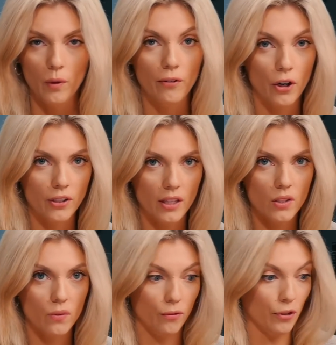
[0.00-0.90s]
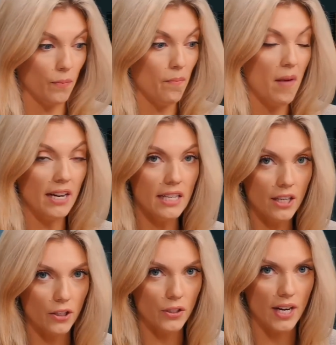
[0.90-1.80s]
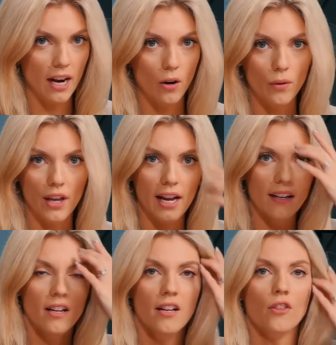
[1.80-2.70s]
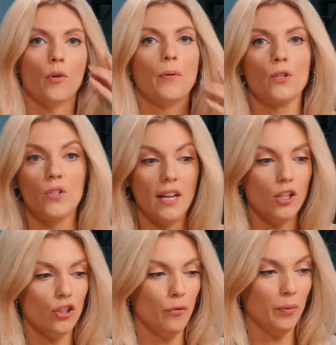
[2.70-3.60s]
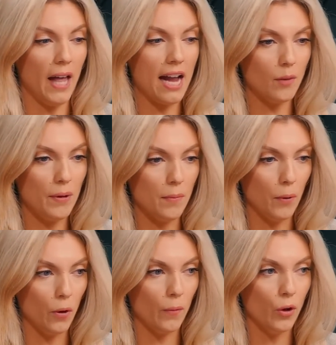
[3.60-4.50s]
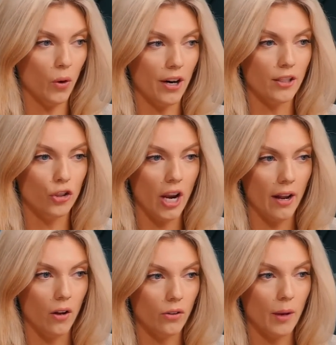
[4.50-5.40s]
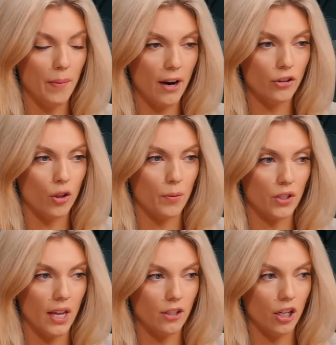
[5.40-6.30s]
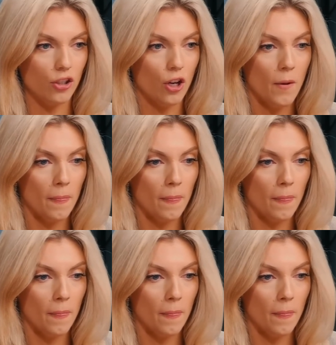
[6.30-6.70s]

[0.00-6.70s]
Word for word: We've heard this for many years now that the percentage of black people who are in jail compared to the percentage